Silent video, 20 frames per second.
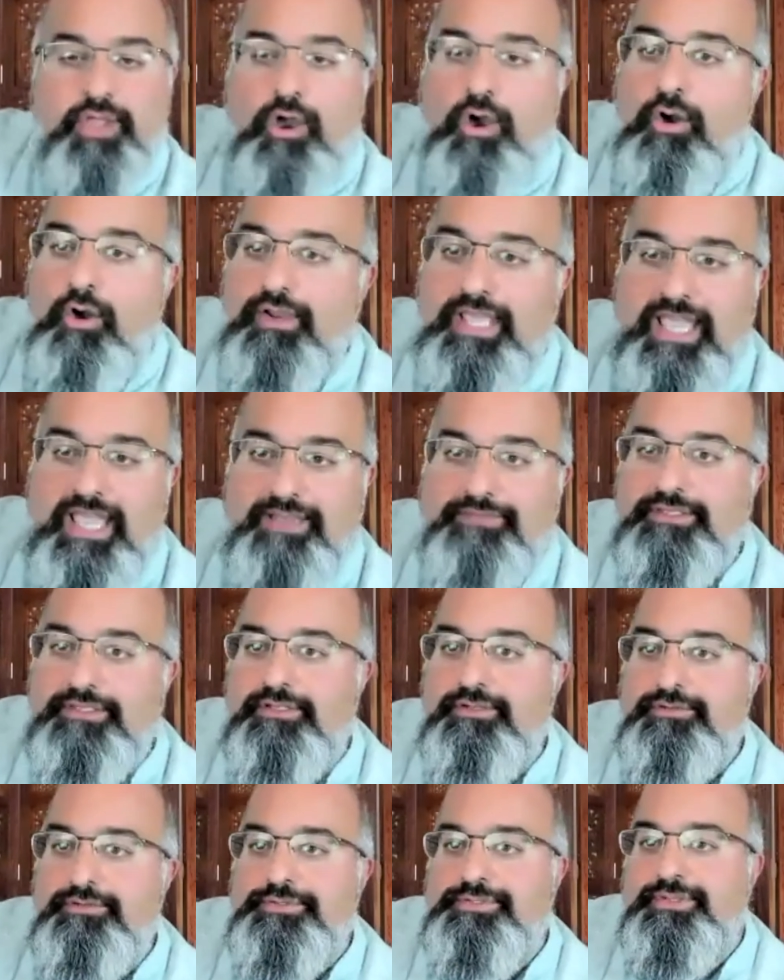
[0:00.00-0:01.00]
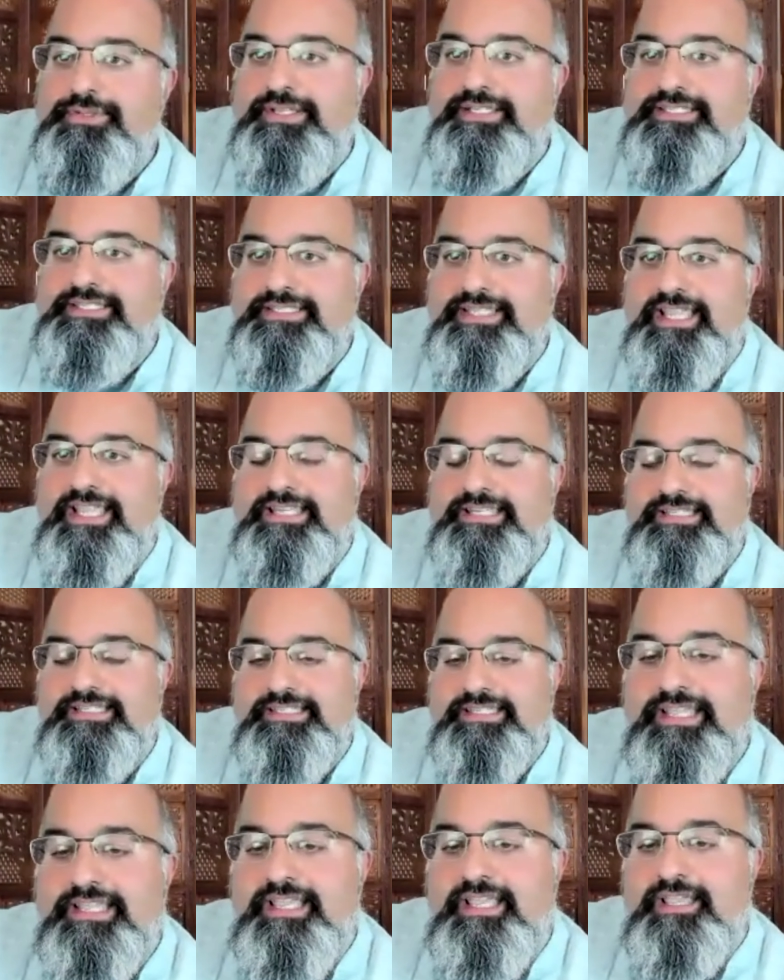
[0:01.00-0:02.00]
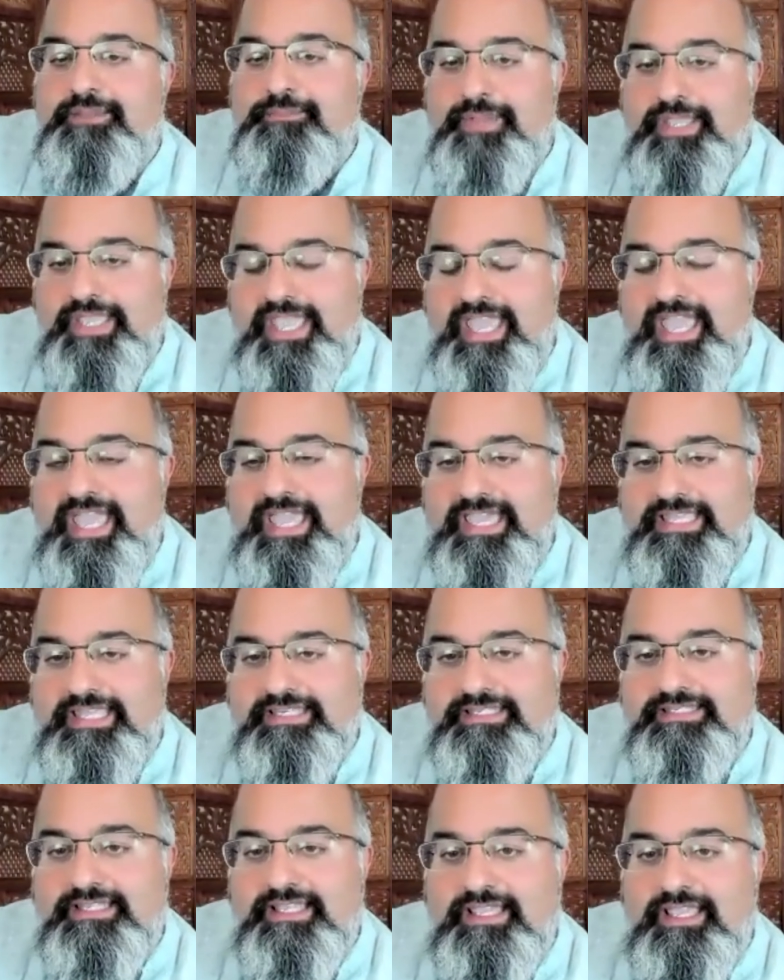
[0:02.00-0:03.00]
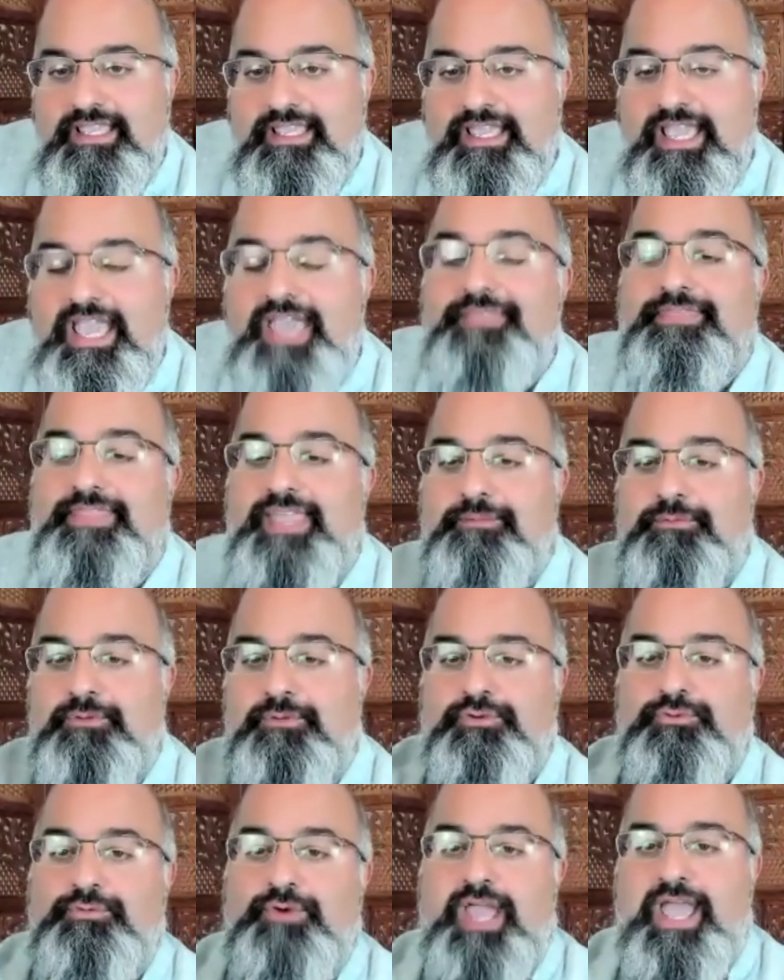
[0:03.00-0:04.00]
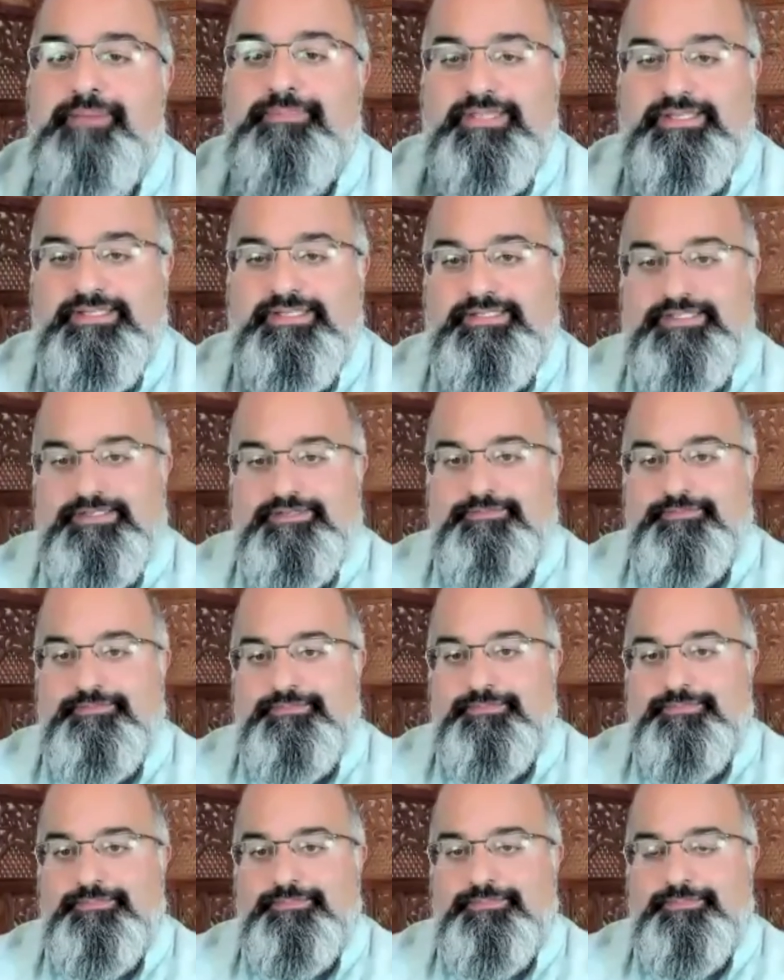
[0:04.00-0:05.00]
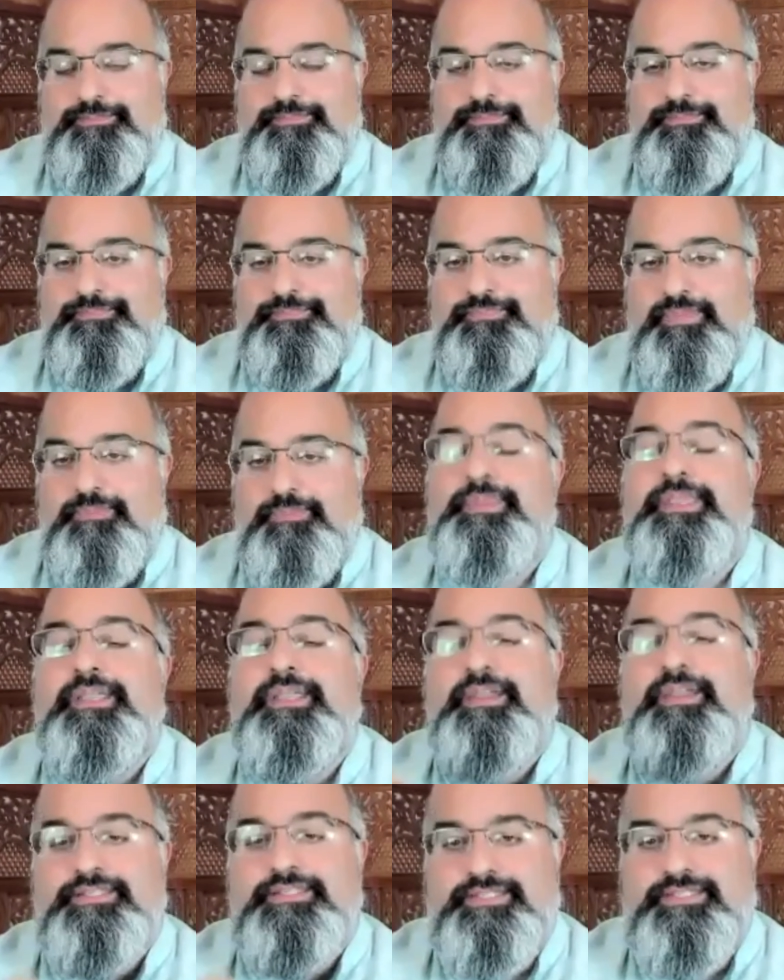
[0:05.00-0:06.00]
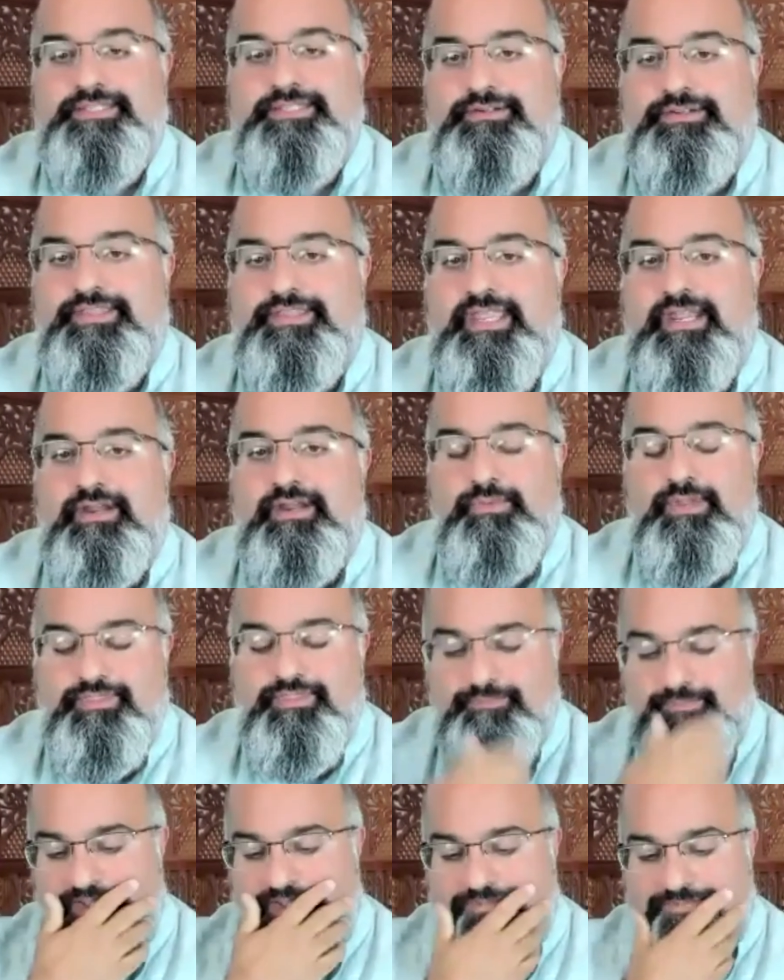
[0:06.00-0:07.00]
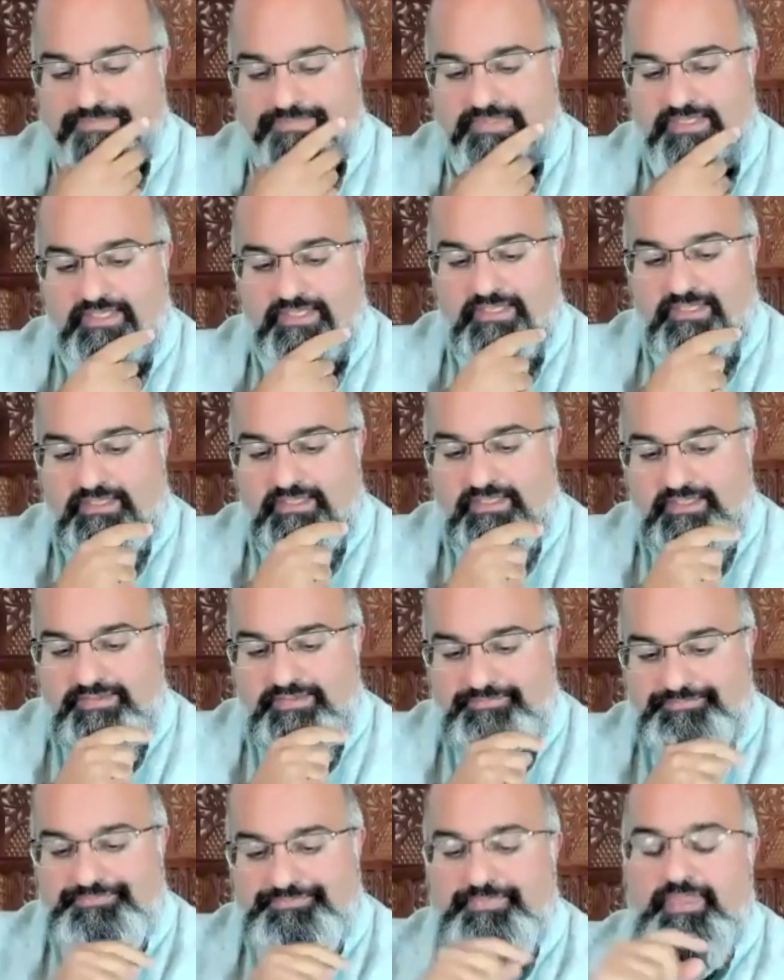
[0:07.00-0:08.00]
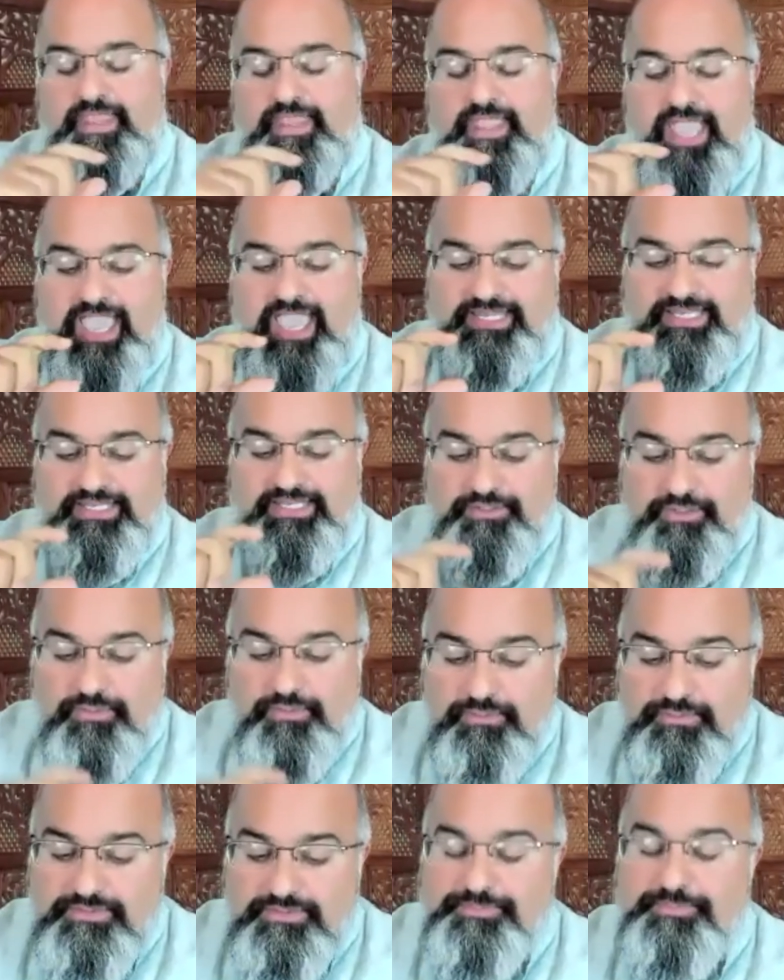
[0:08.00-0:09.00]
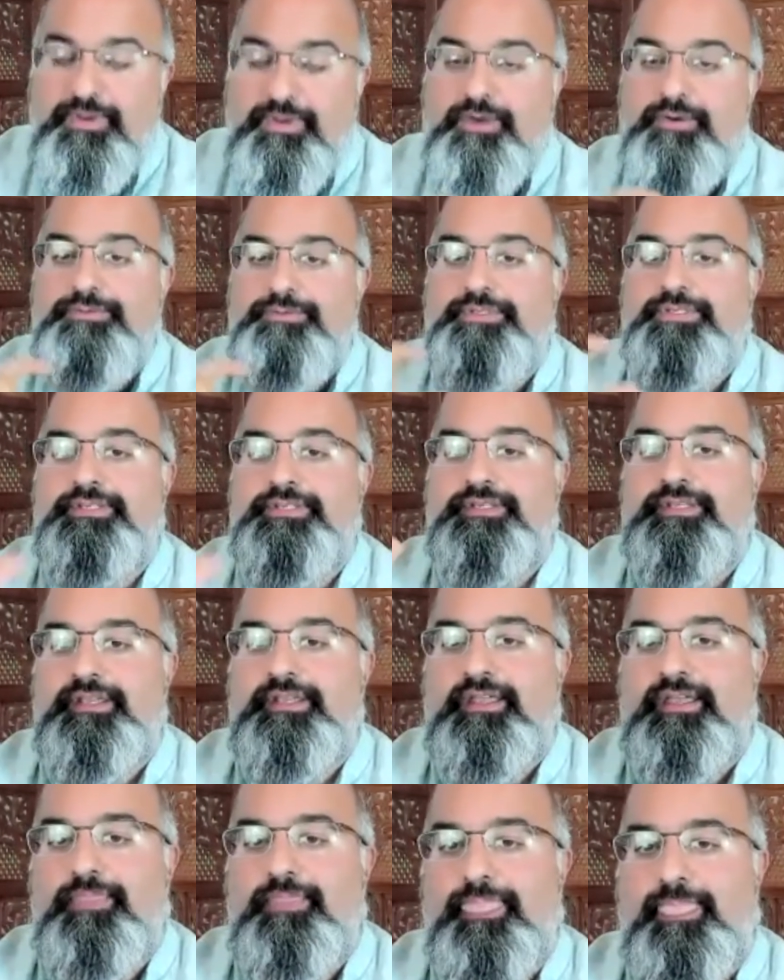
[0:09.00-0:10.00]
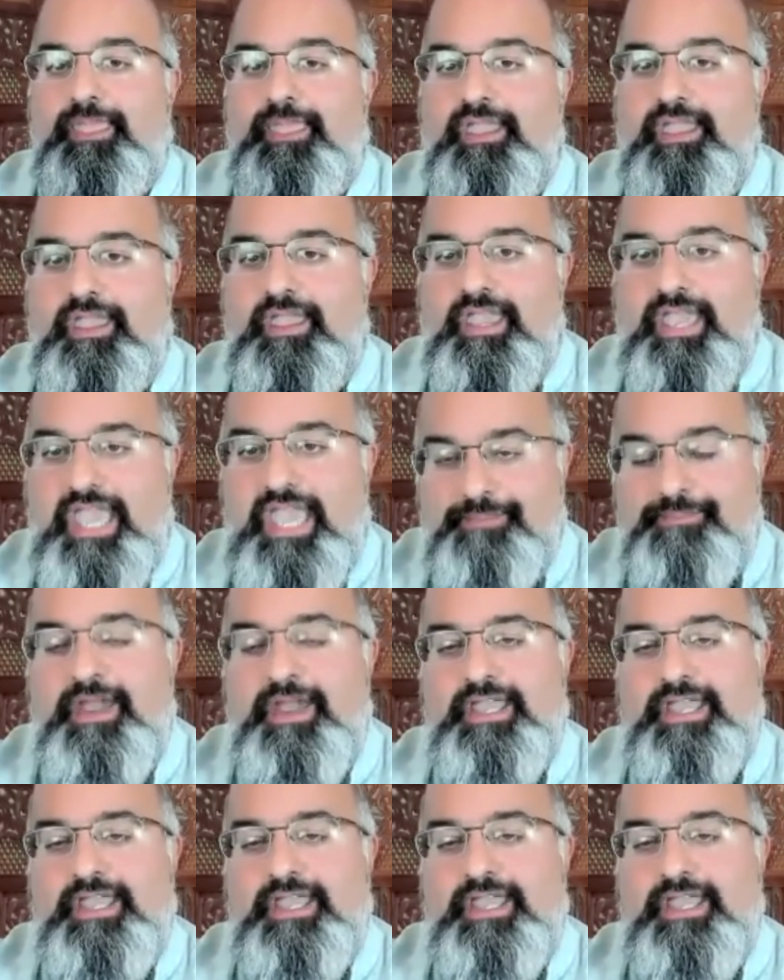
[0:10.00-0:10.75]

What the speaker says: All I have to do is to extend my hand and they will grab it because they're there with me. And in whose boat am I?